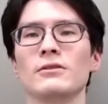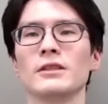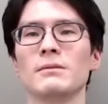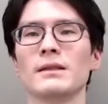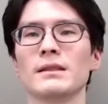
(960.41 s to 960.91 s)

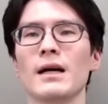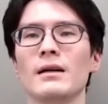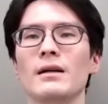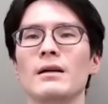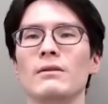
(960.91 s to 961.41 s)
D3,
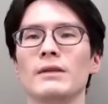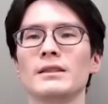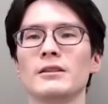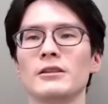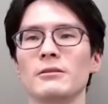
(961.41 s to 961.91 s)
and
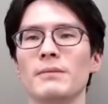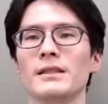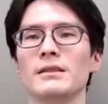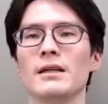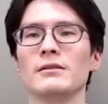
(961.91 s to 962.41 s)
P1.
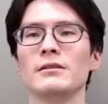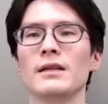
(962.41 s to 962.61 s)
But